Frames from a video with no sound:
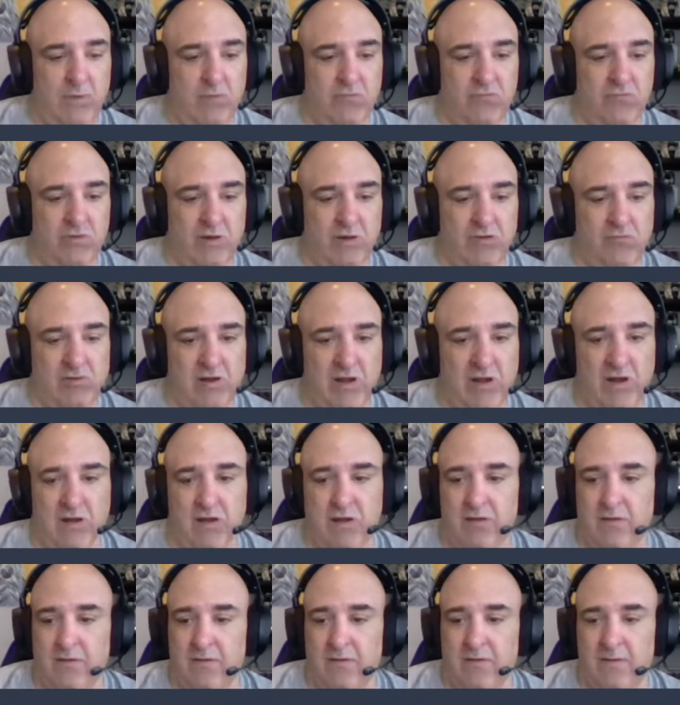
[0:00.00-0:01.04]
he was going to try
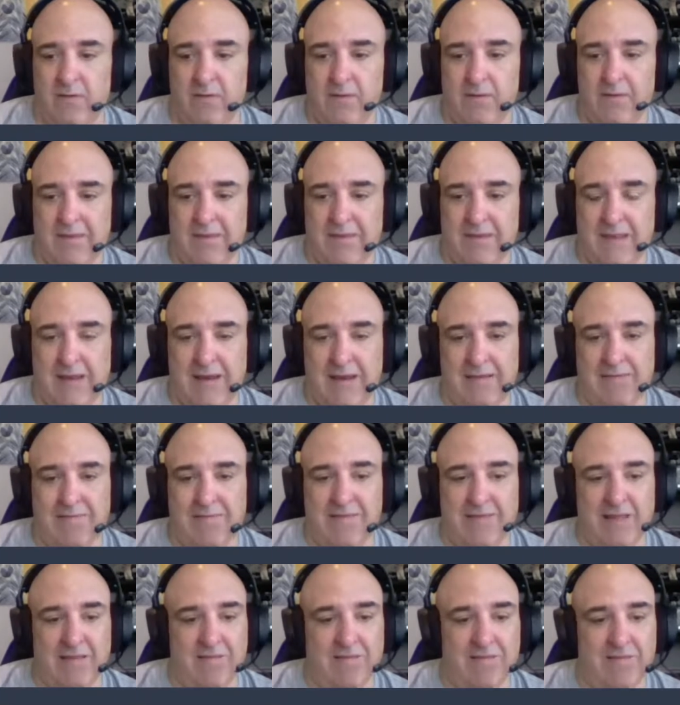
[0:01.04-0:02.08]
to get
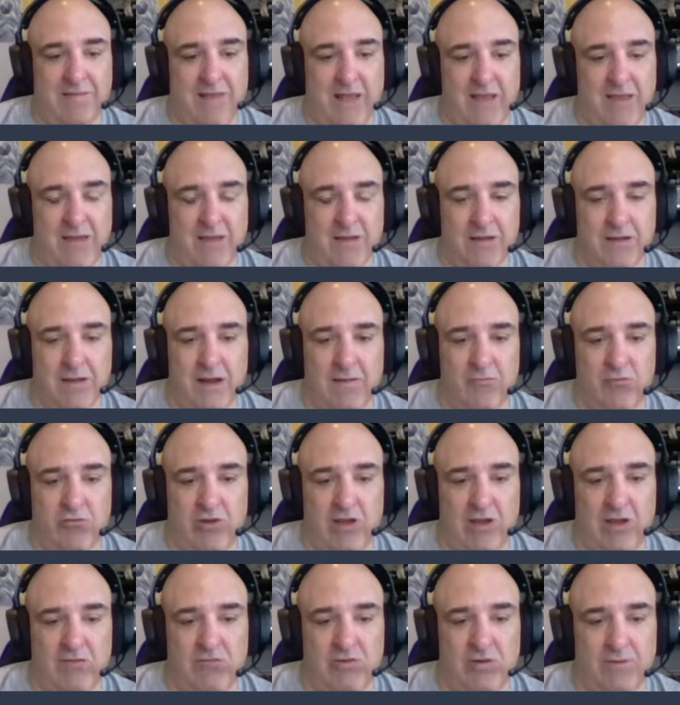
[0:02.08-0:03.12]
into that Cy Young
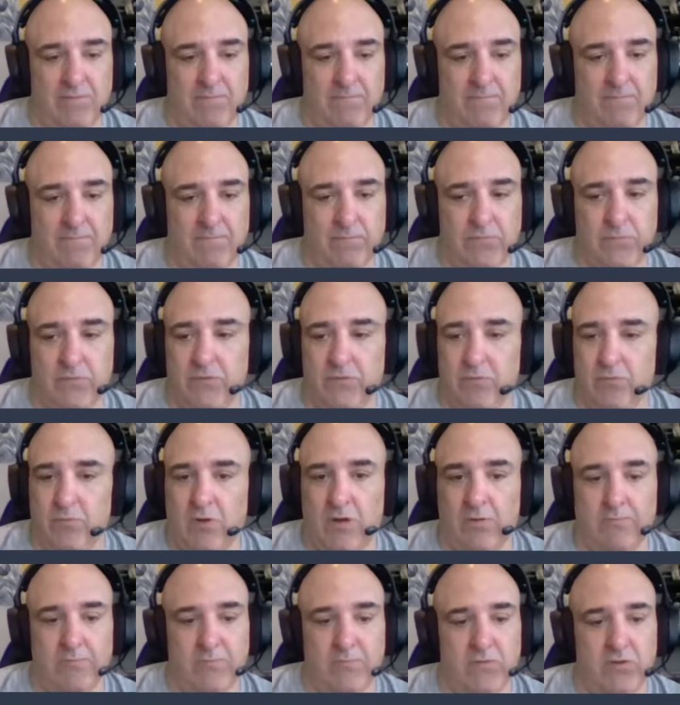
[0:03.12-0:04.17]
conversation.
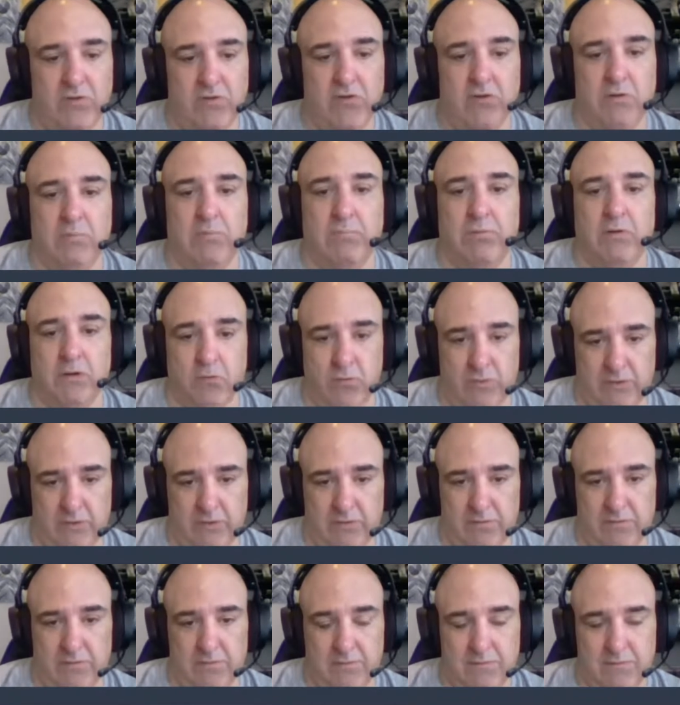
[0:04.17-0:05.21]
Well, you blew it.
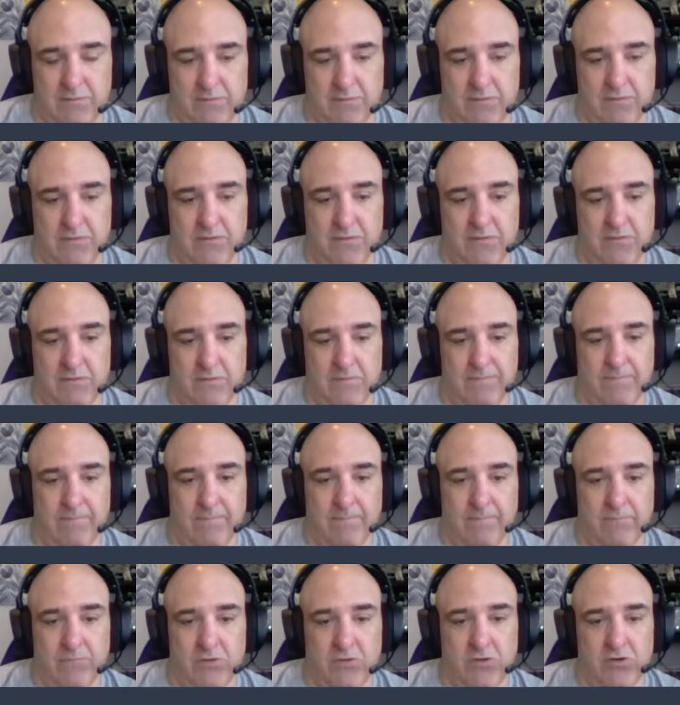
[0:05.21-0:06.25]

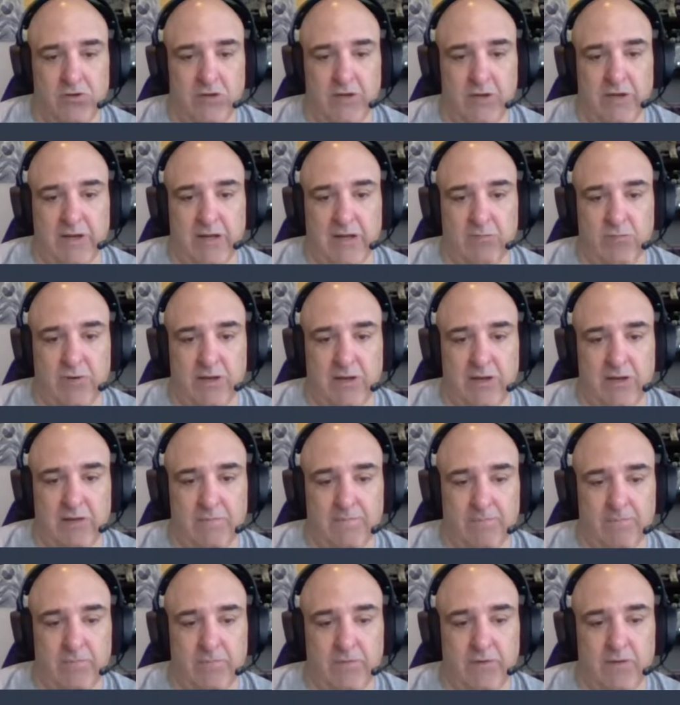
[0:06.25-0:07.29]
Good night,
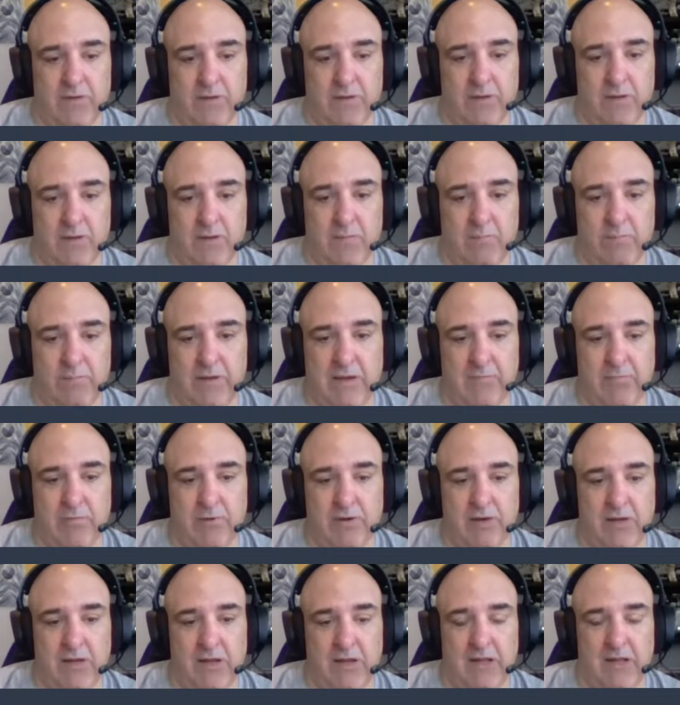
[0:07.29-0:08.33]
Irene. Bieber
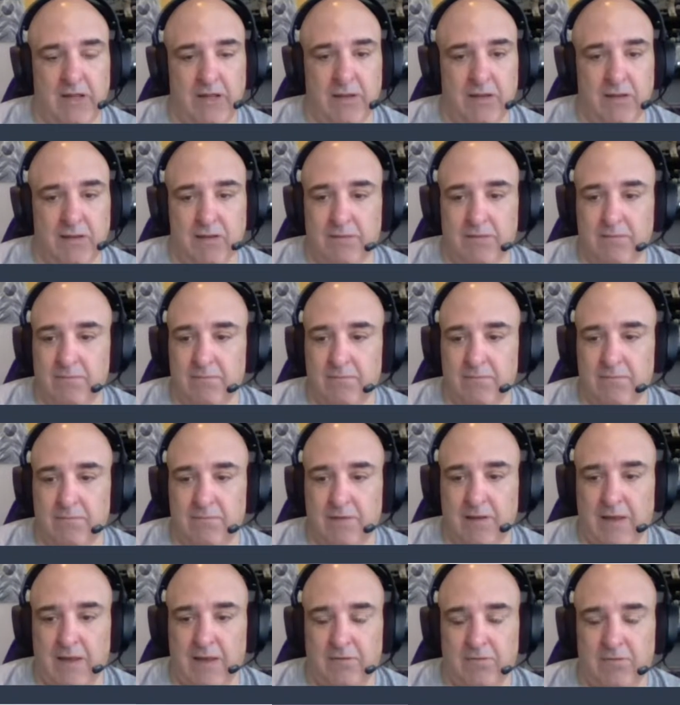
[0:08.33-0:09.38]
today.
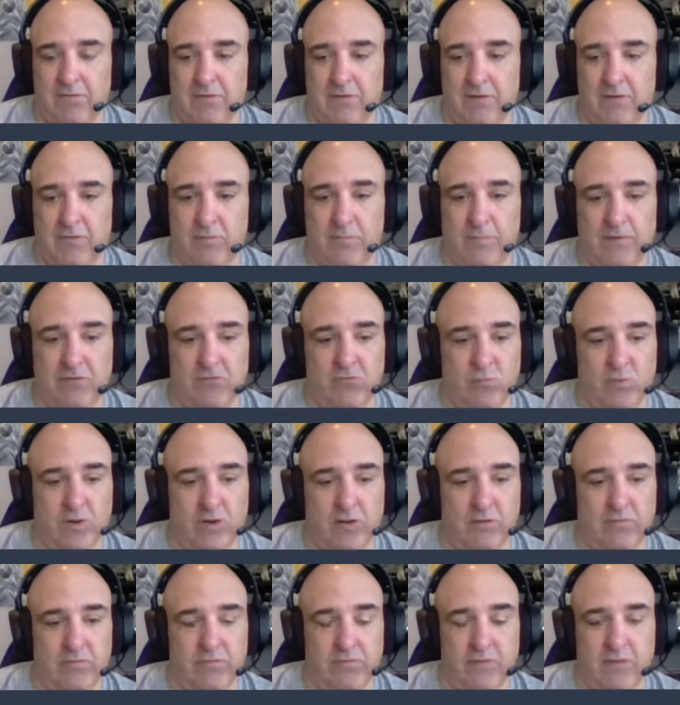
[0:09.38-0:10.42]
Yes, he's pitched
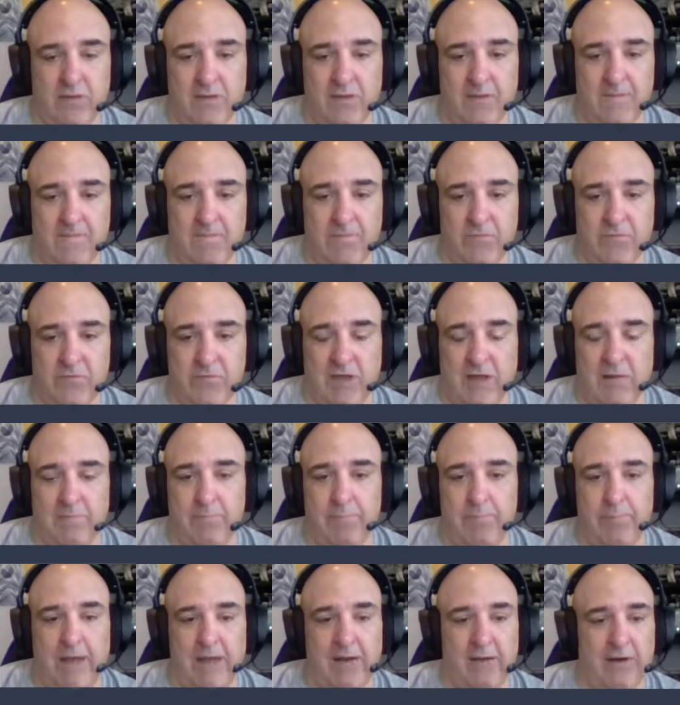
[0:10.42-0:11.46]
well. It's gotten
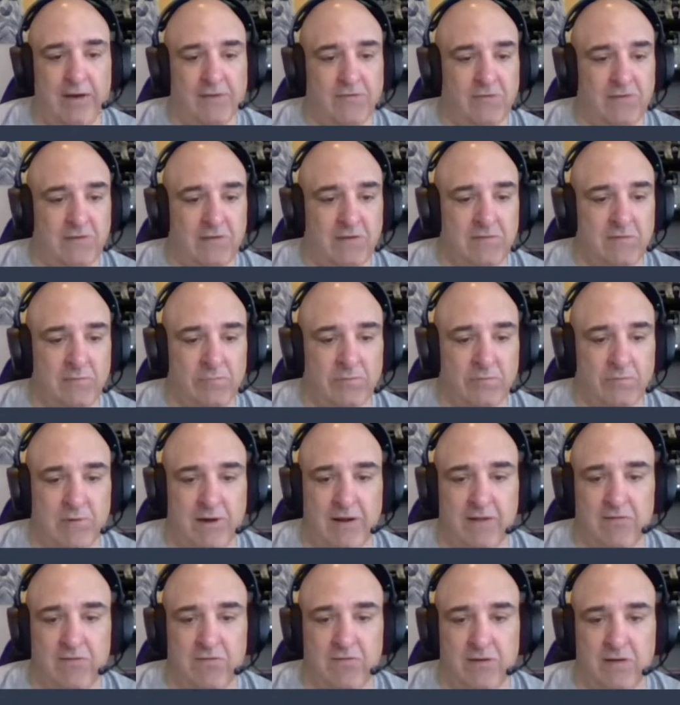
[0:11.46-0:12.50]
better as the season
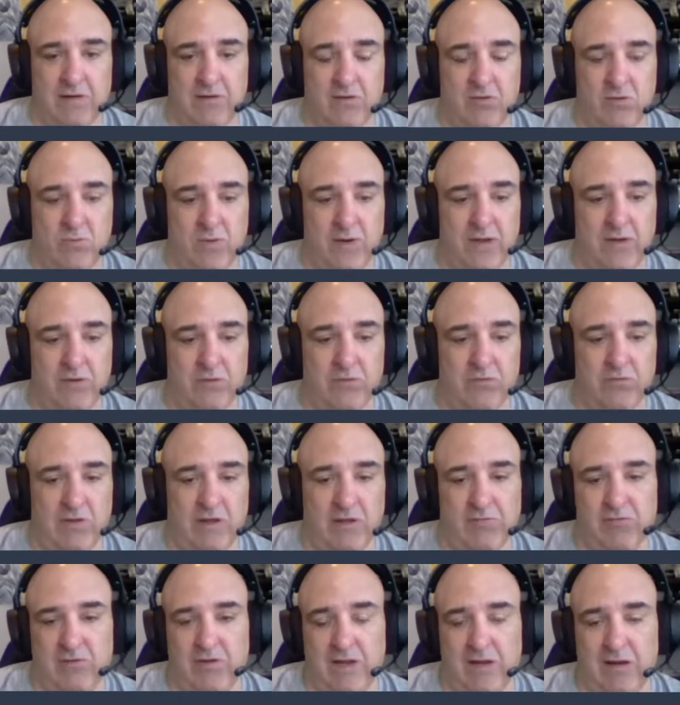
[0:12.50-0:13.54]
progressed, and Cueto's
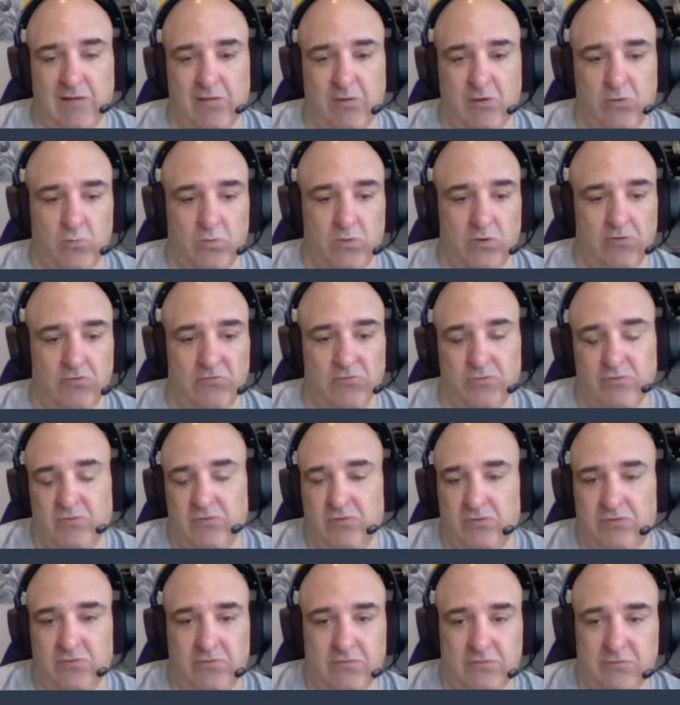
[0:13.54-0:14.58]
actually got a little worse, which
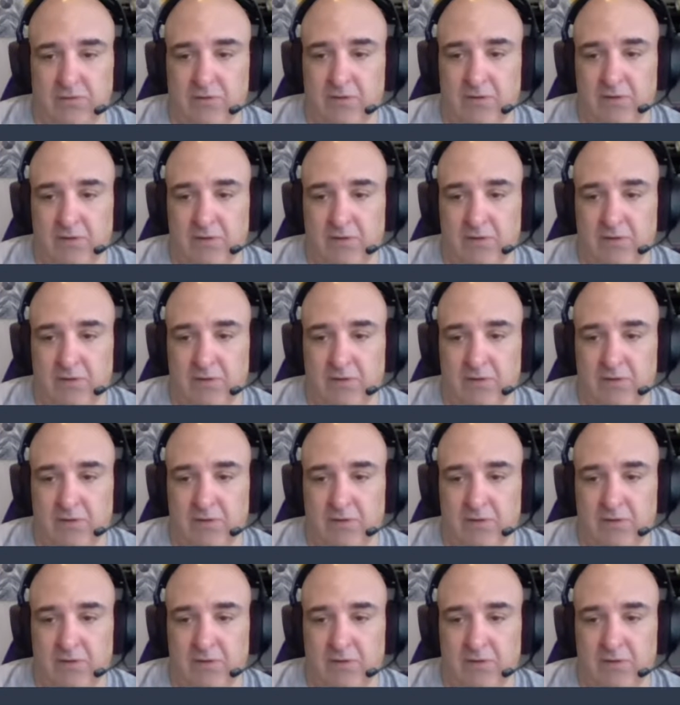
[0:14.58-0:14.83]
is